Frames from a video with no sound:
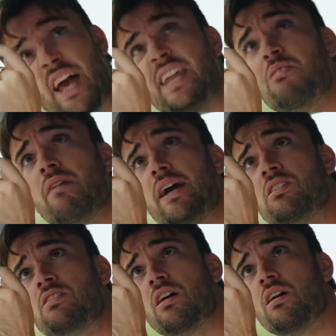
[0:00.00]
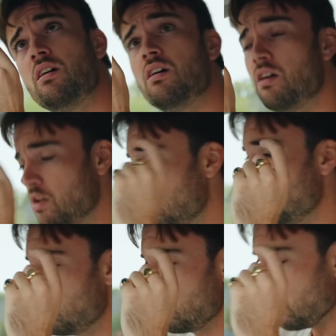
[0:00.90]
any way to
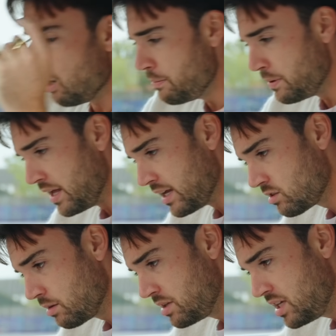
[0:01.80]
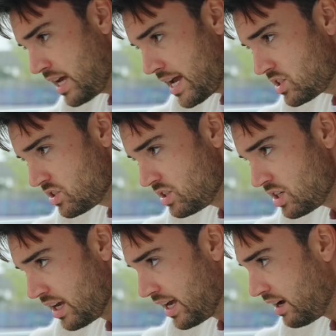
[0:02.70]
open it. So I'm
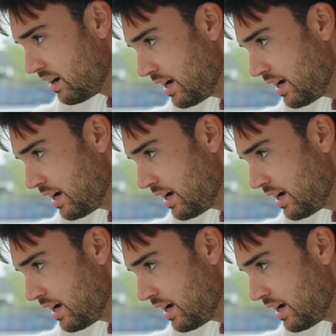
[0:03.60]
guessing I